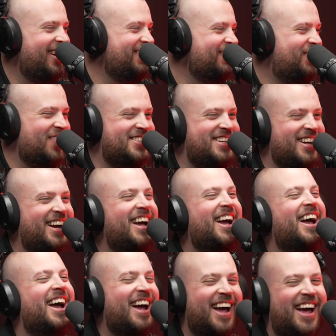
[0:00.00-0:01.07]
wants you.
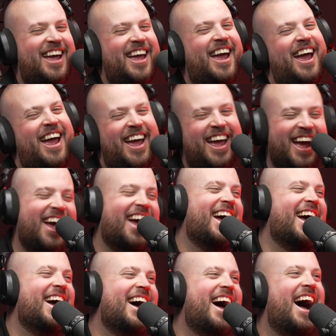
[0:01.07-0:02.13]

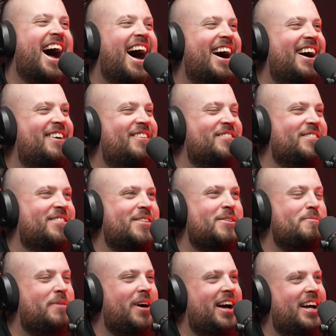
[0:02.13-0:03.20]

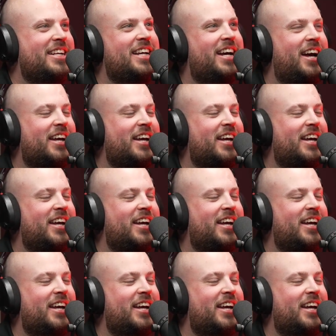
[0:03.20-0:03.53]
But